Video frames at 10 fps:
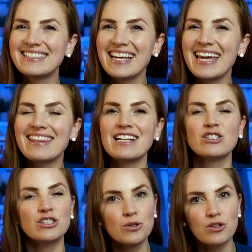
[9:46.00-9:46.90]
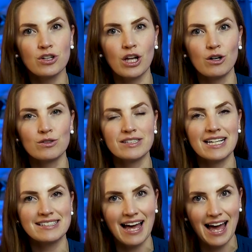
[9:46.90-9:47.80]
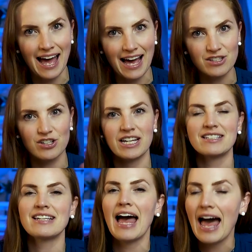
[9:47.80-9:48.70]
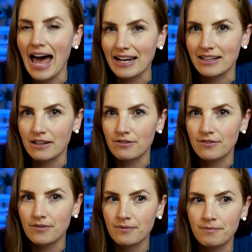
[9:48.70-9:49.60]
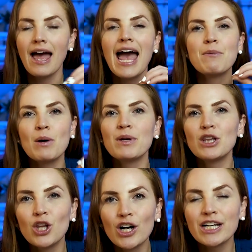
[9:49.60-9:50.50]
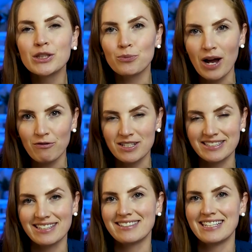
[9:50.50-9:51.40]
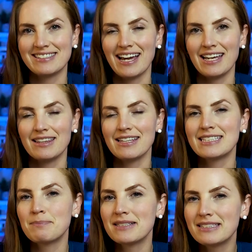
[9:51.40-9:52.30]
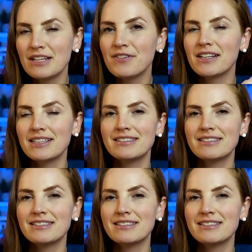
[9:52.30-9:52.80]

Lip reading: say that sucralose is a hazardous additive. And when we look at the references they cite, they specifically